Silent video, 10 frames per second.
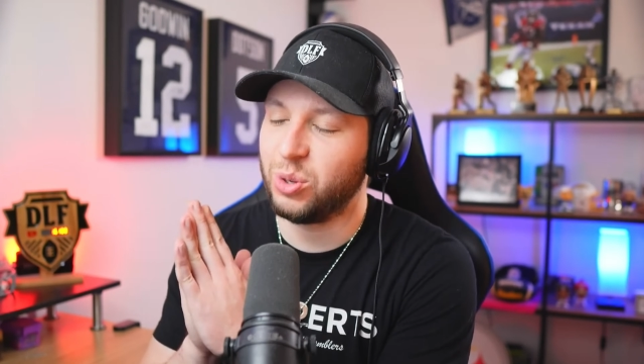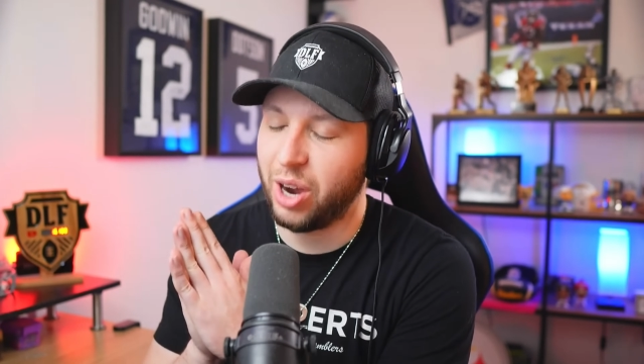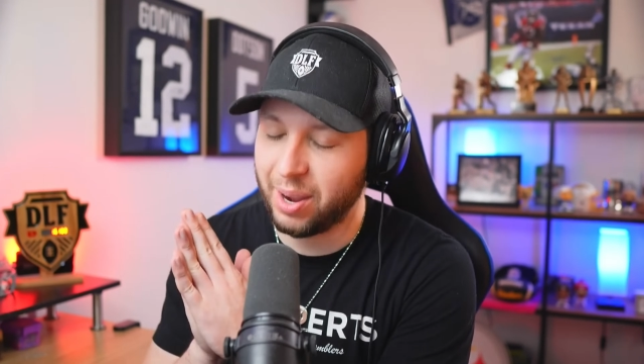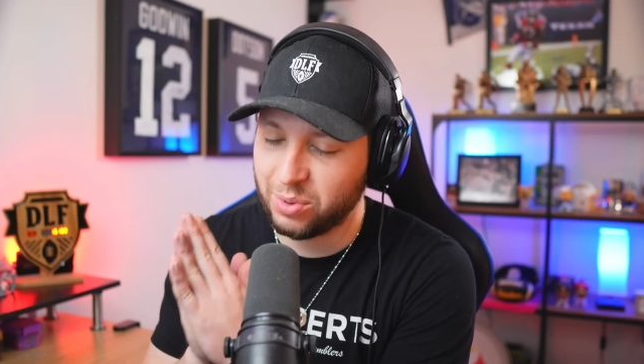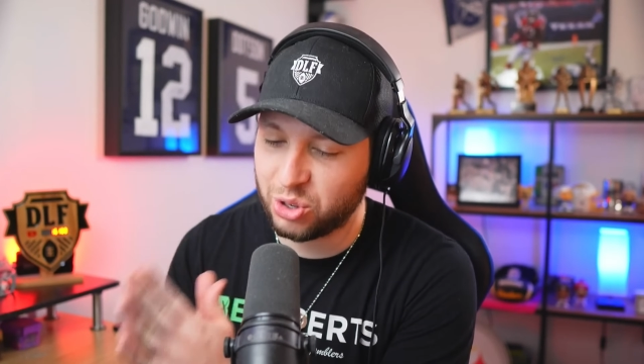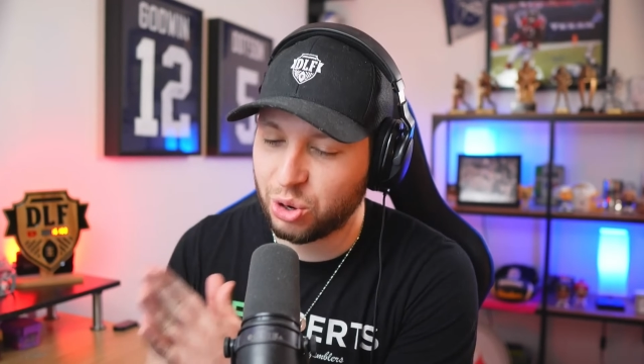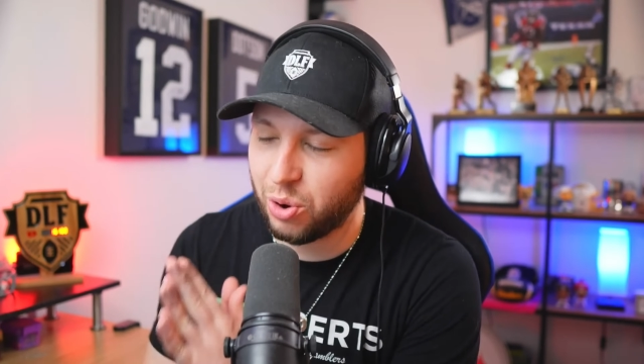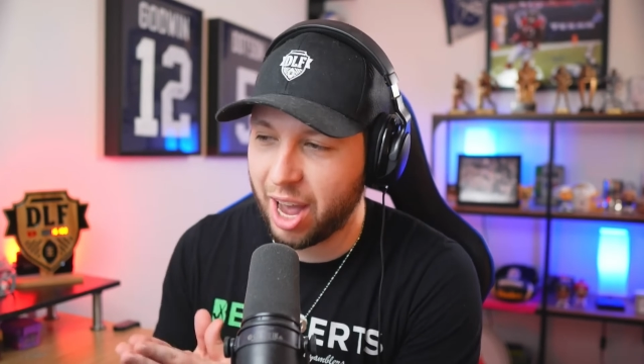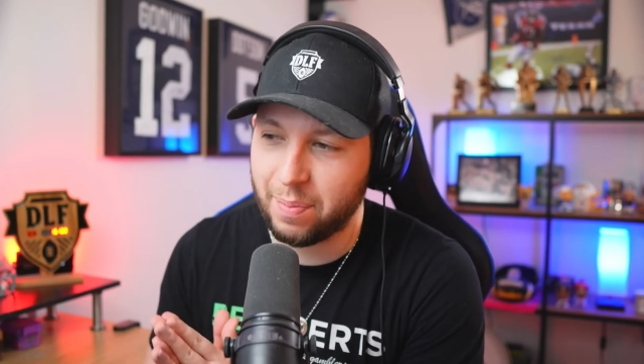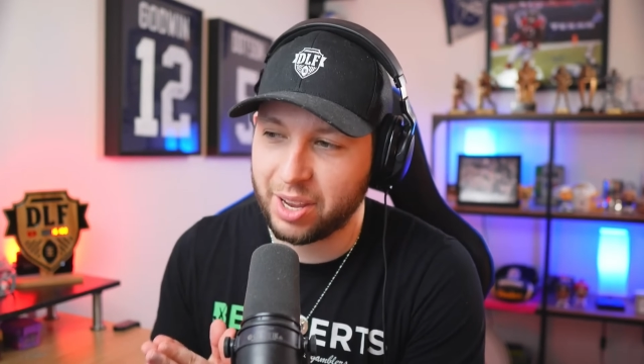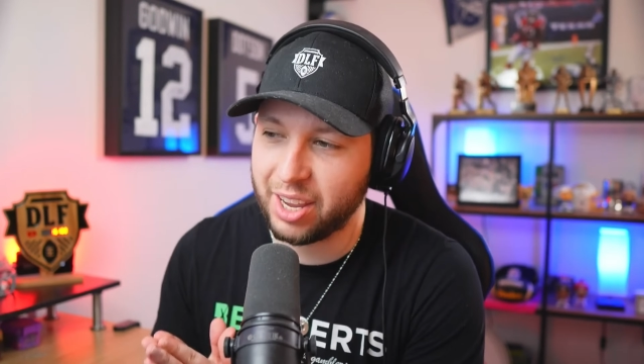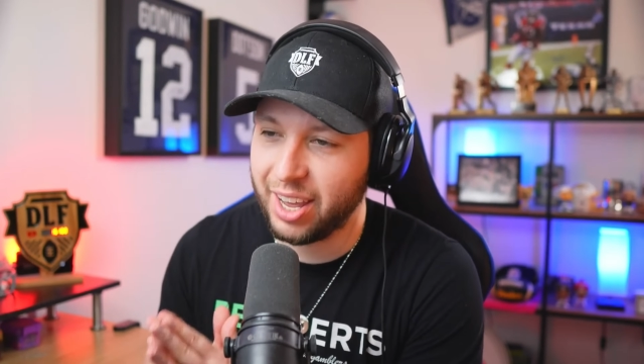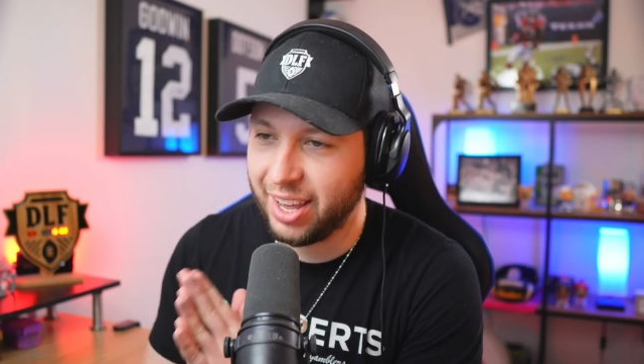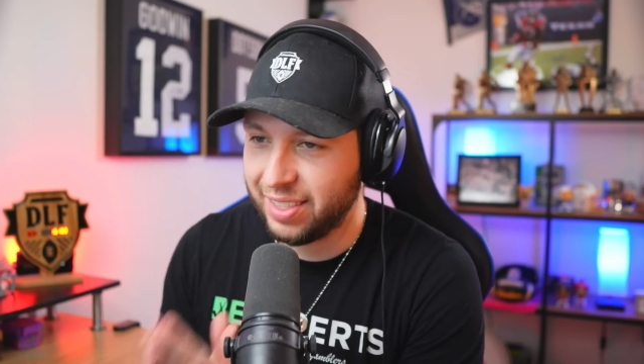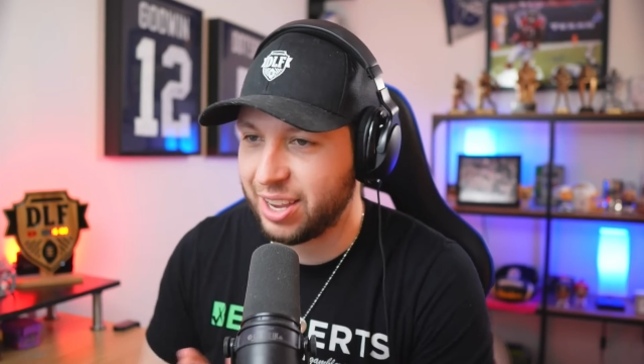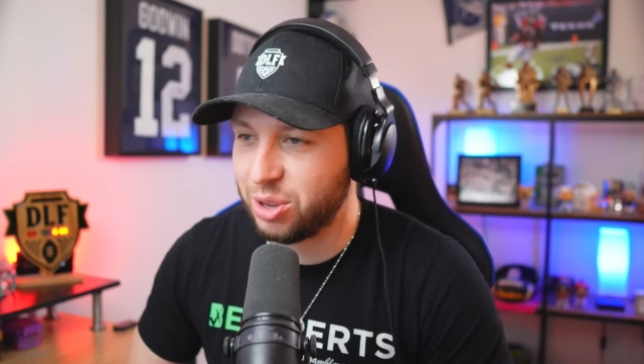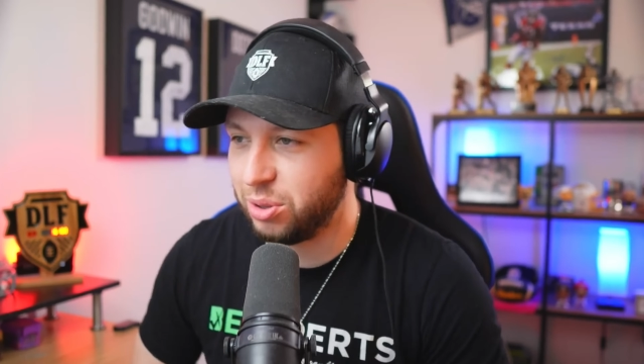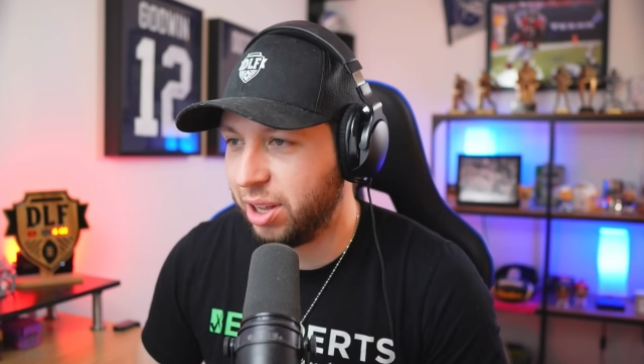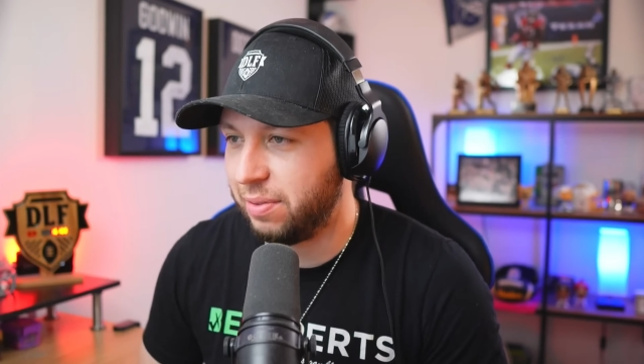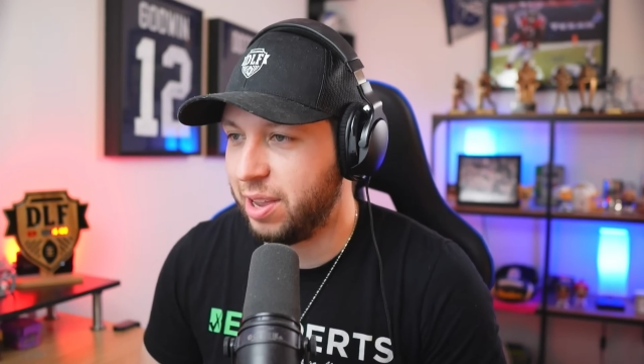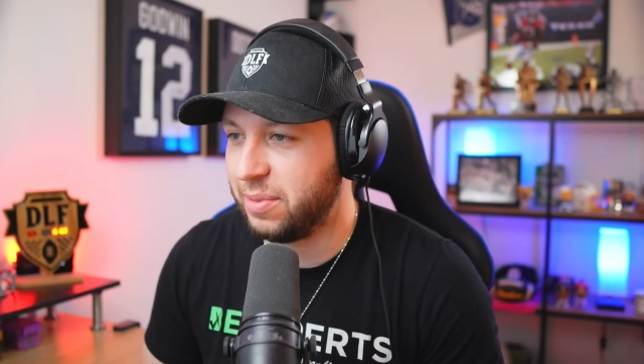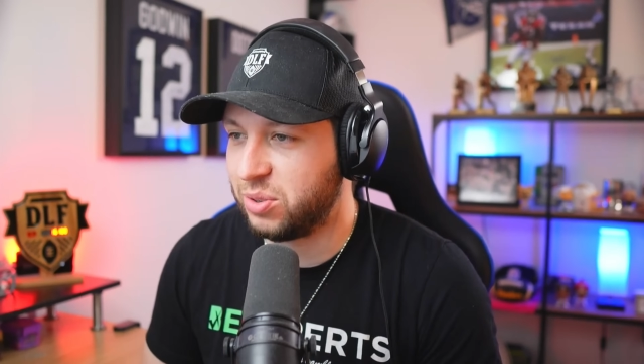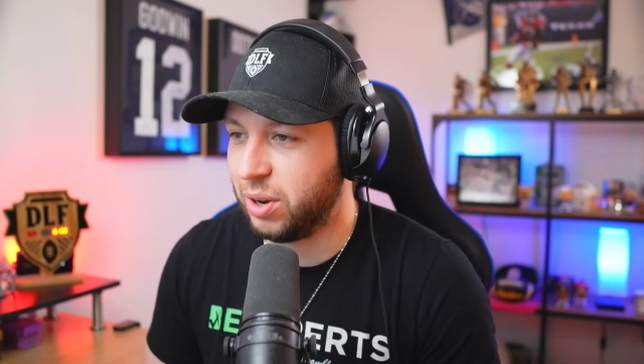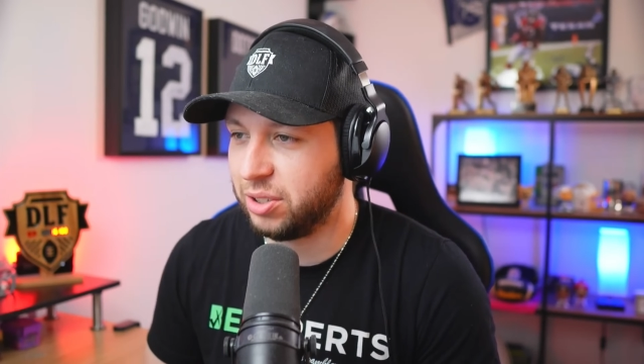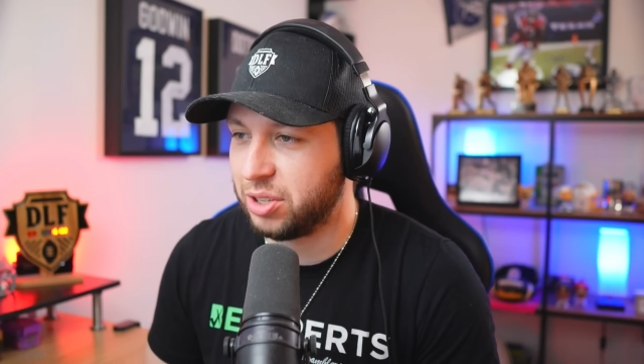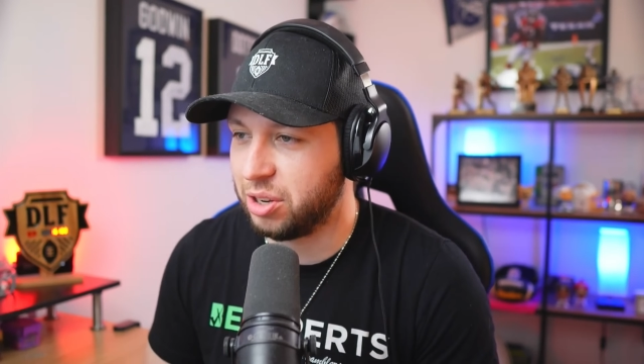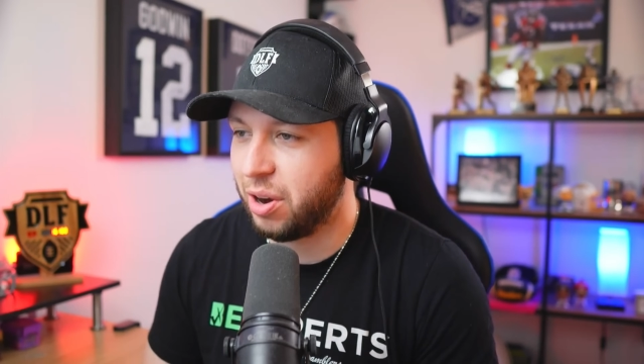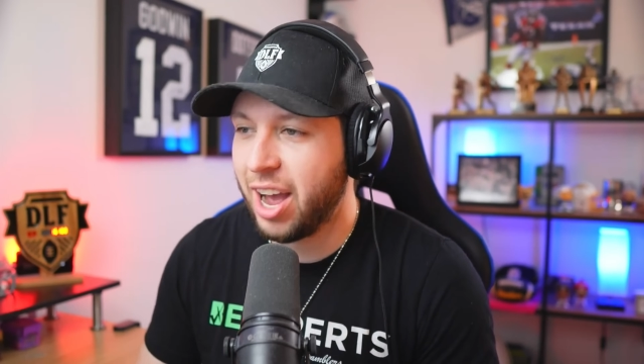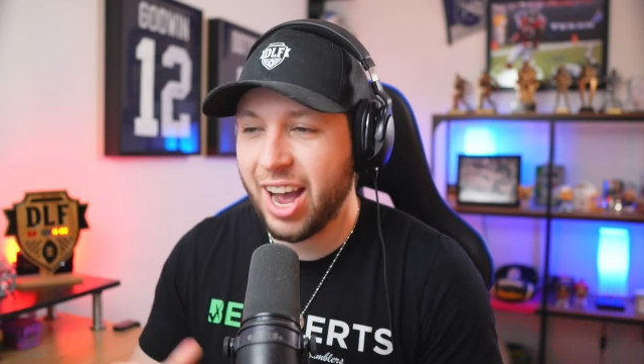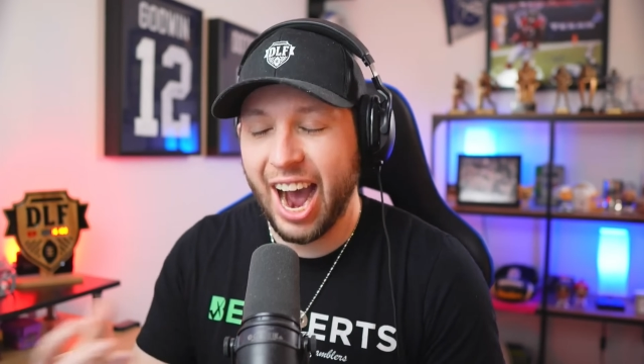So I am so happy that you love him as well too.